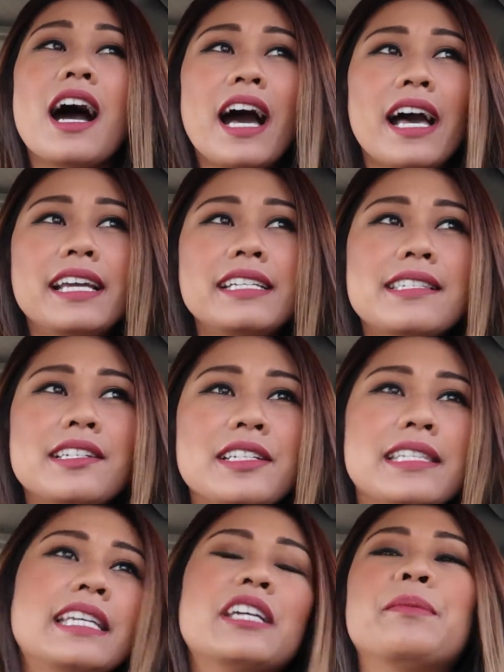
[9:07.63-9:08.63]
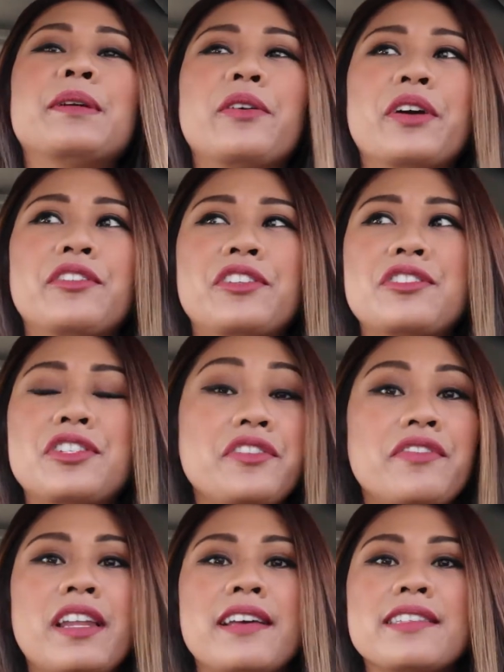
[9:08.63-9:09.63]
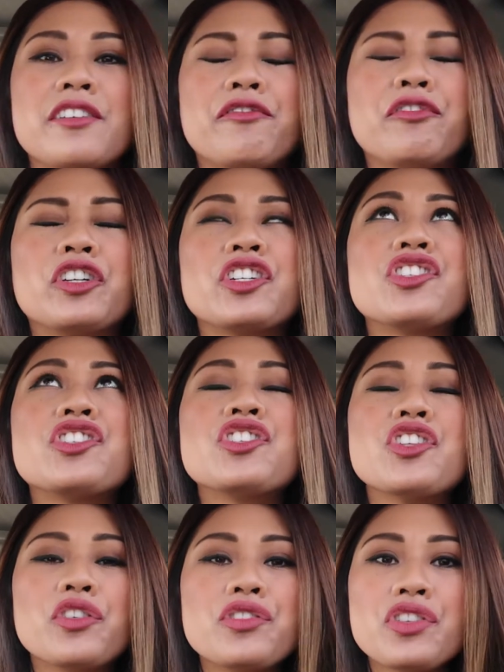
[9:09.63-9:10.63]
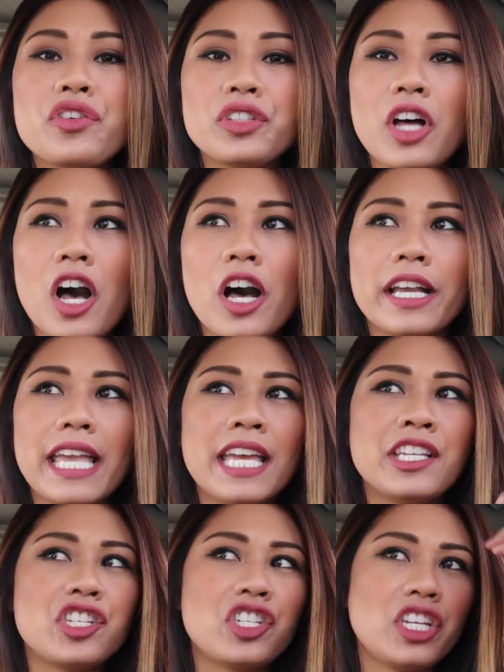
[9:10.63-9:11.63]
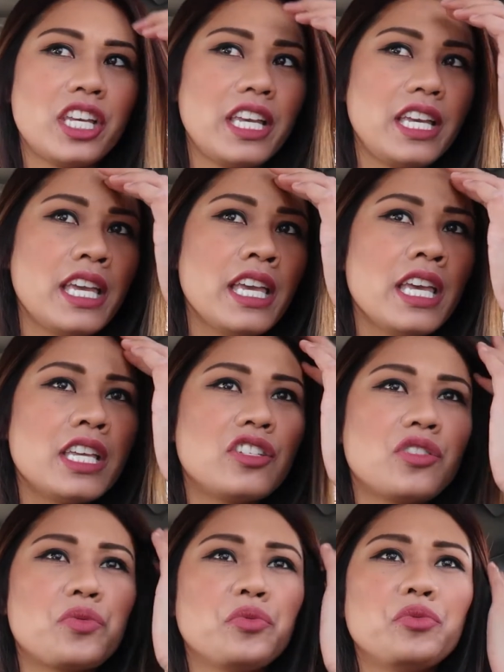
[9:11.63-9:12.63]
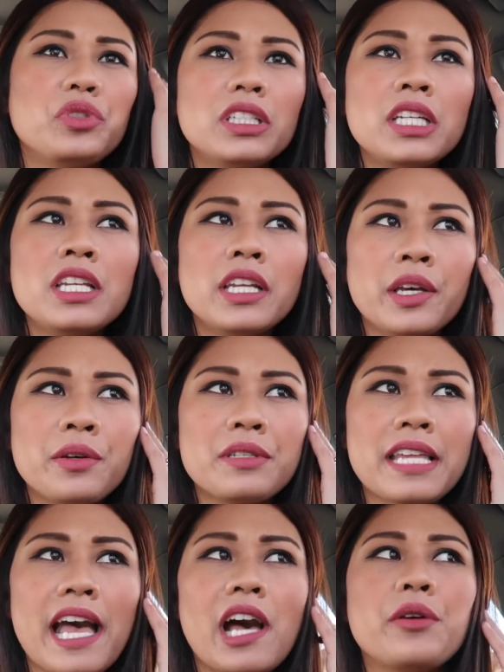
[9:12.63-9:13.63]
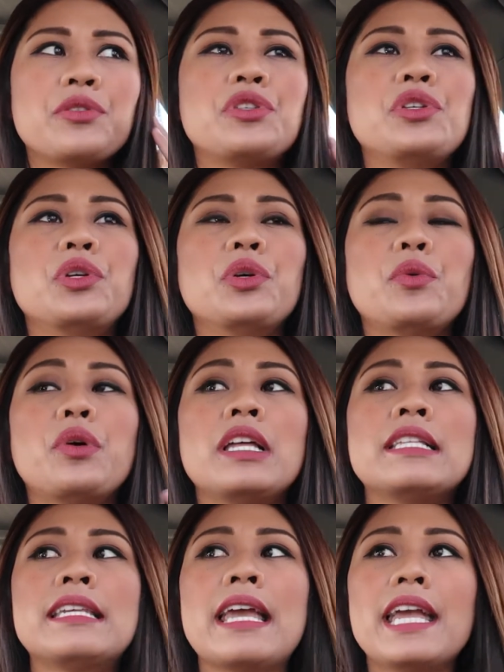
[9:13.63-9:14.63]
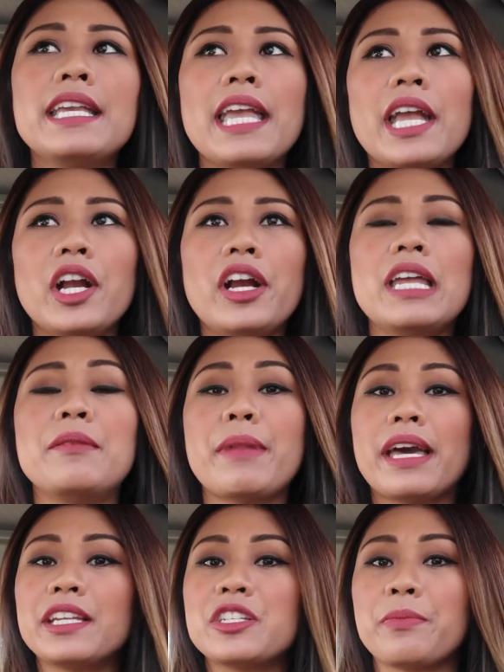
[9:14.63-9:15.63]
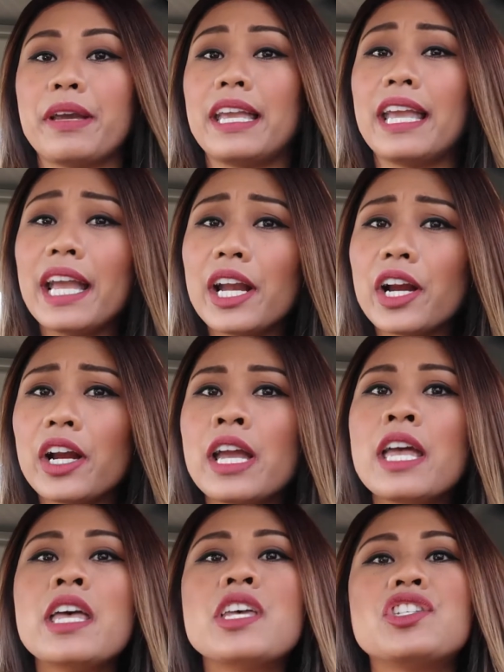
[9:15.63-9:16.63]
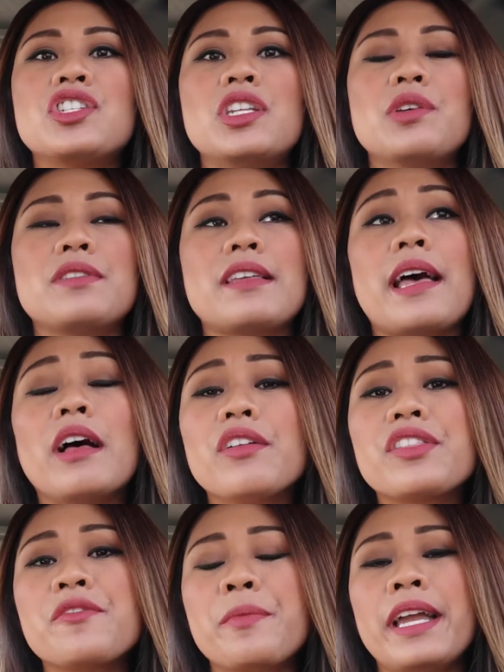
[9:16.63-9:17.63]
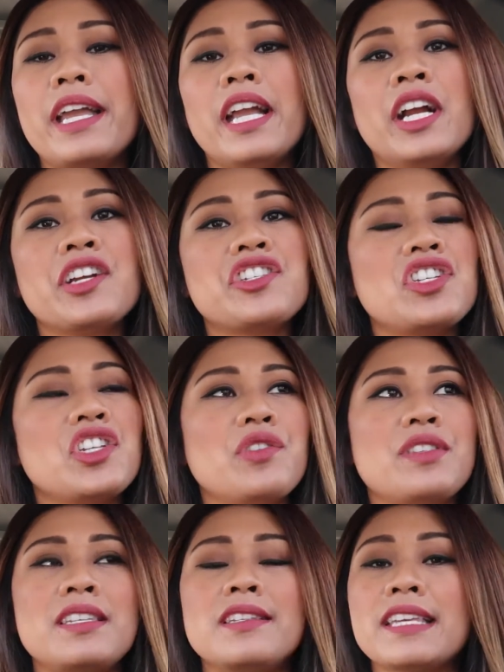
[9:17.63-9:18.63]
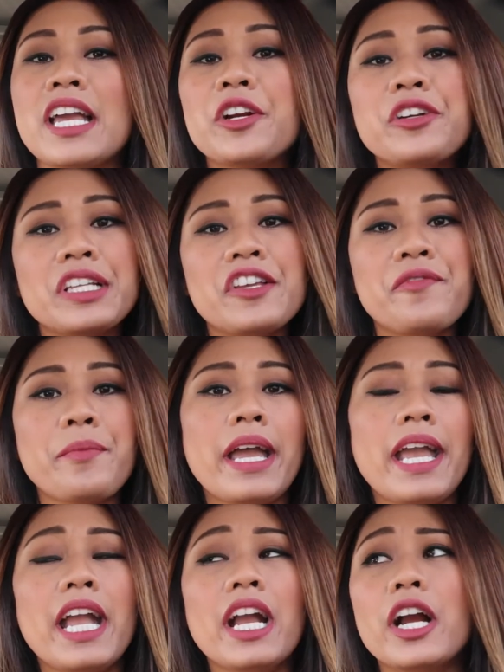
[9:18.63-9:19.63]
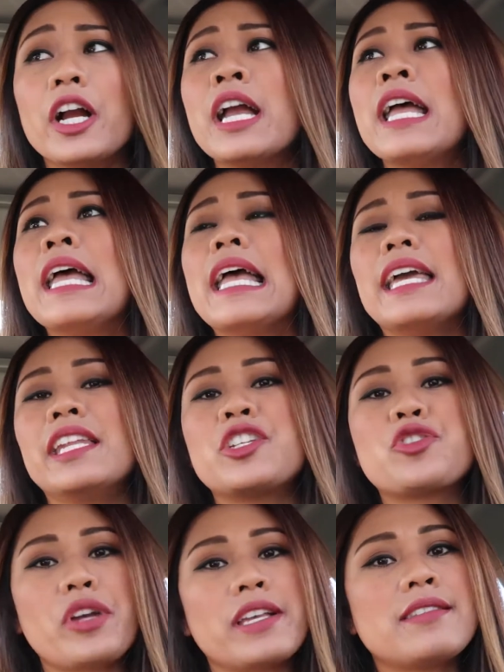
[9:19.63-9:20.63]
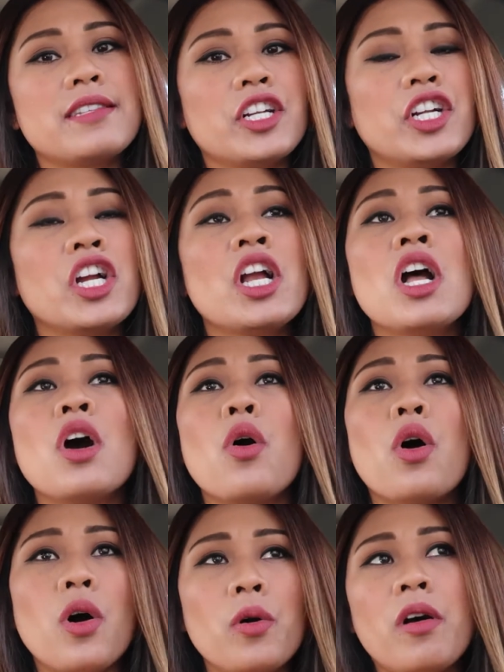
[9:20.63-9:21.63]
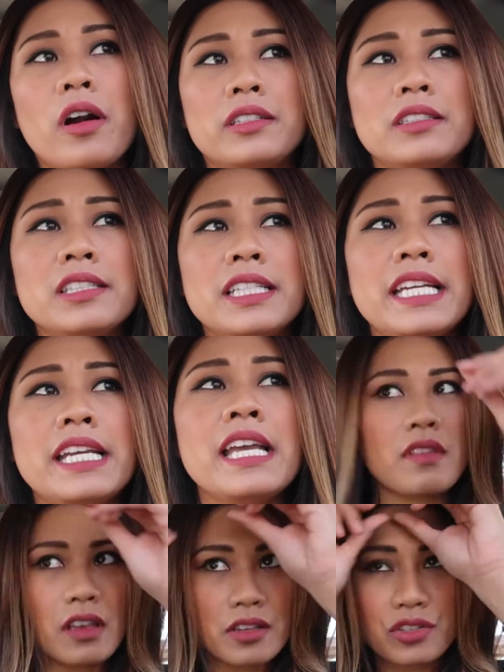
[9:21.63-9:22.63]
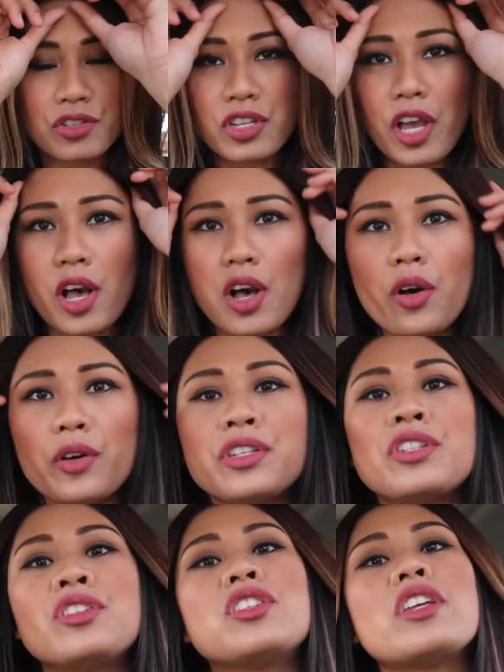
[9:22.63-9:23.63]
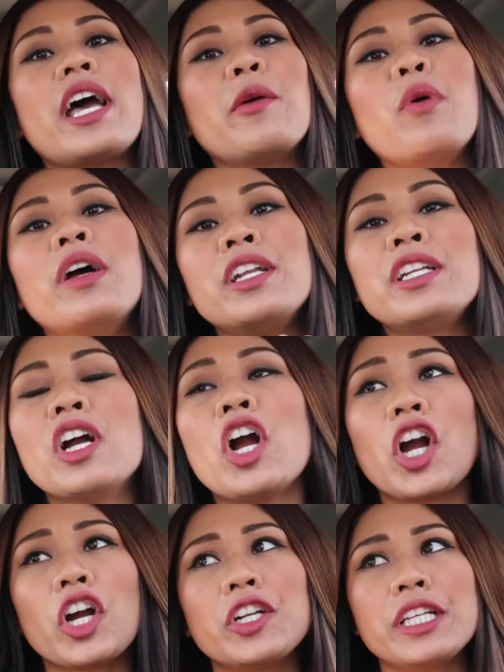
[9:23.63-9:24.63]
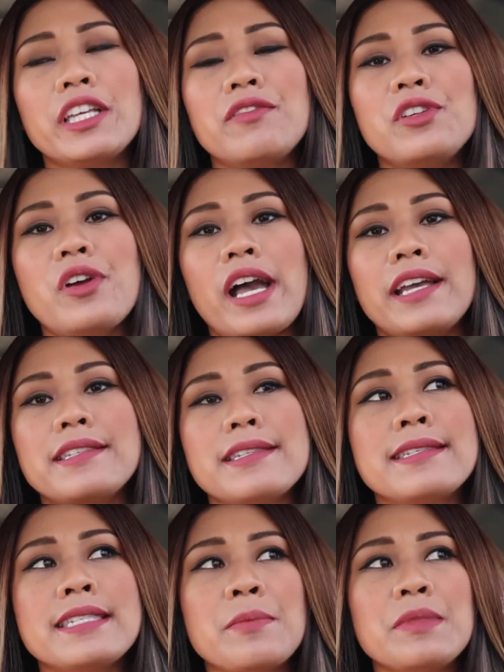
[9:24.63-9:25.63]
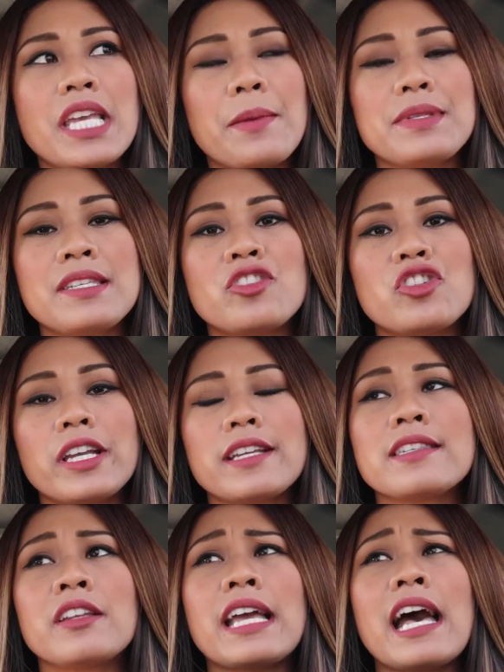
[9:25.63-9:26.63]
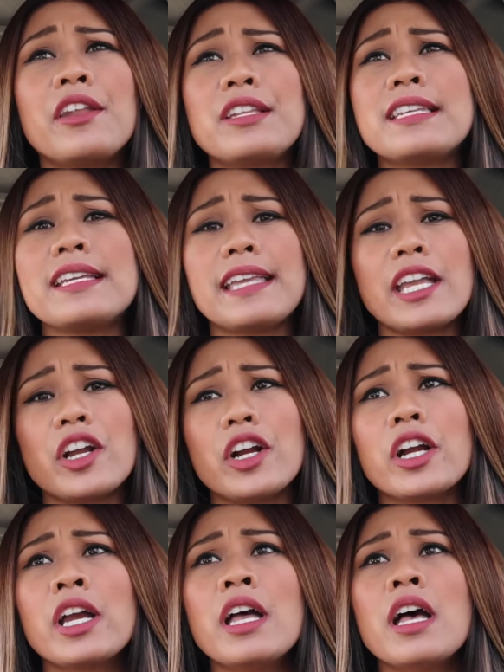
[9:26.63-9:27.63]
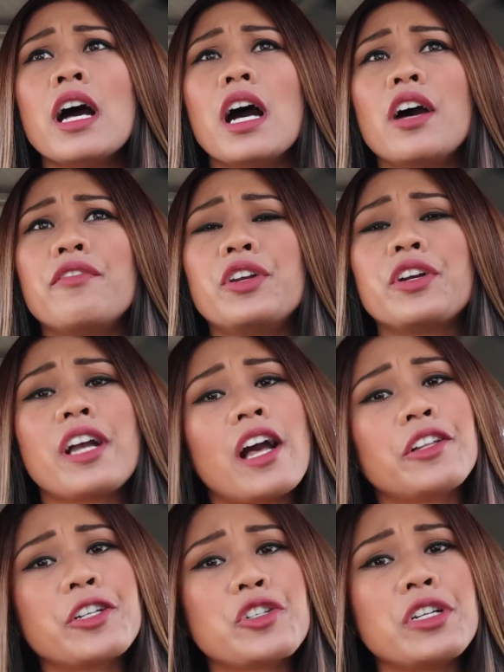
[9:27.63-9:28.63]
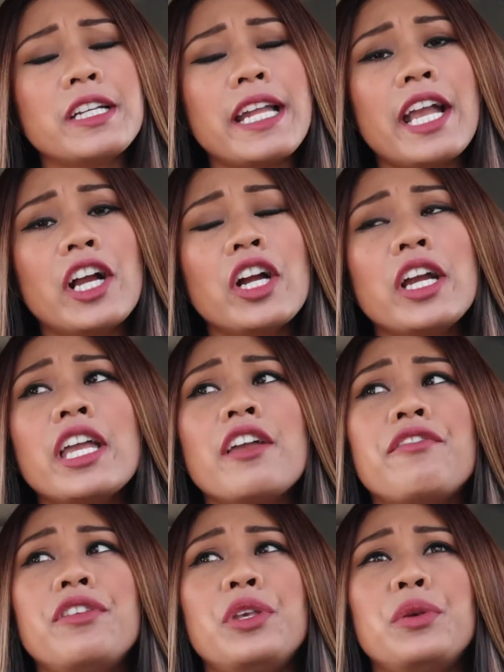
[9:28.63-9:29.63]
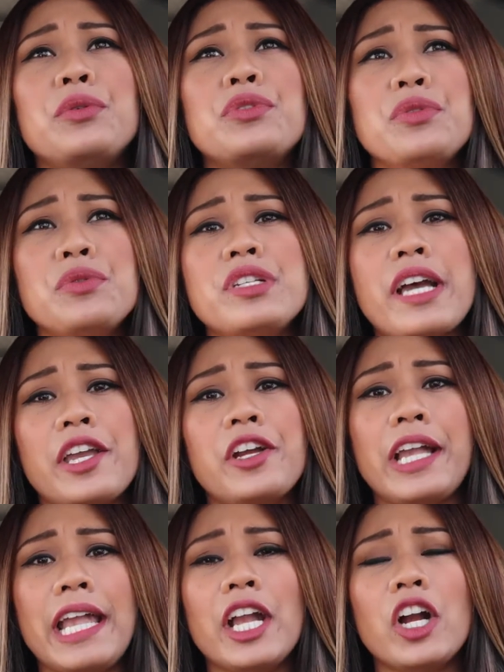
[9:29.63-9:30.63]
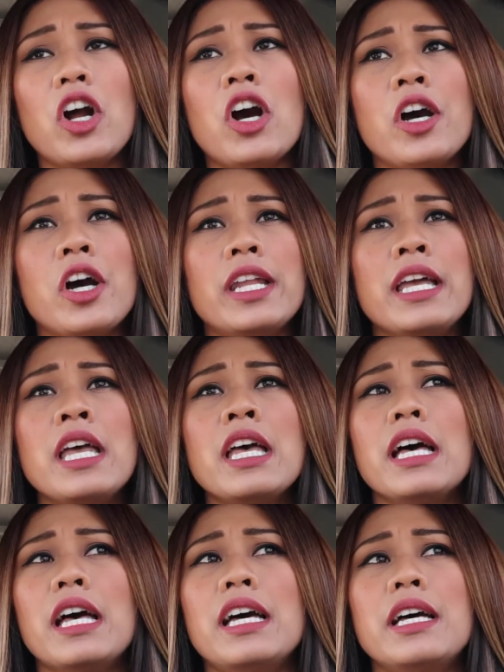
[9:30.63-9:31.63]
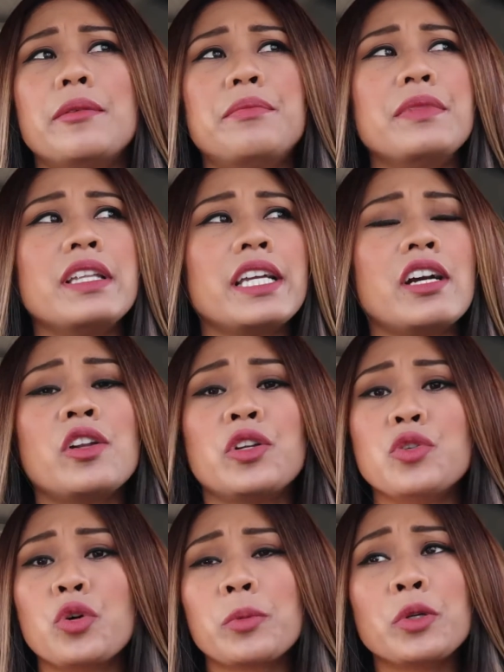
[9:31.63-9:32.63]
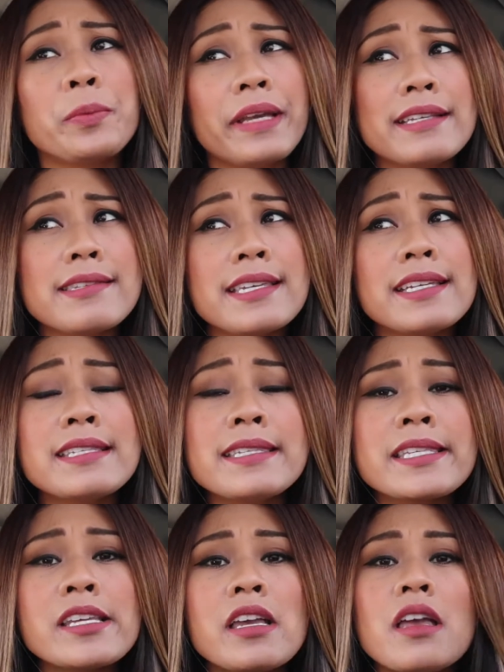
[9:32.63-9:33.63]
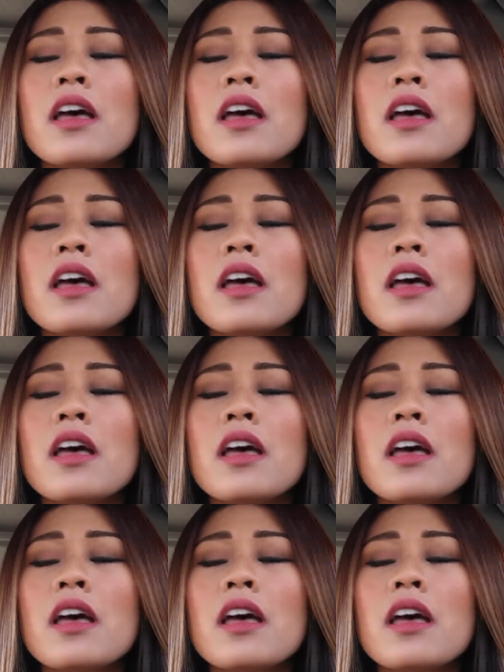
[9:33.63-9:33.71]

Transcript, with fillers: I seriously have been going to Vanessa for so long, and she just really knows how to take care and manage my hair. She knows the health of my hair. She knows the integrity of my hair, and I trust her wholeheartedly. So I wanted her to give you guys some tips and tricks on how to take care of your color treated hair if you do dye your hair on a normal basis.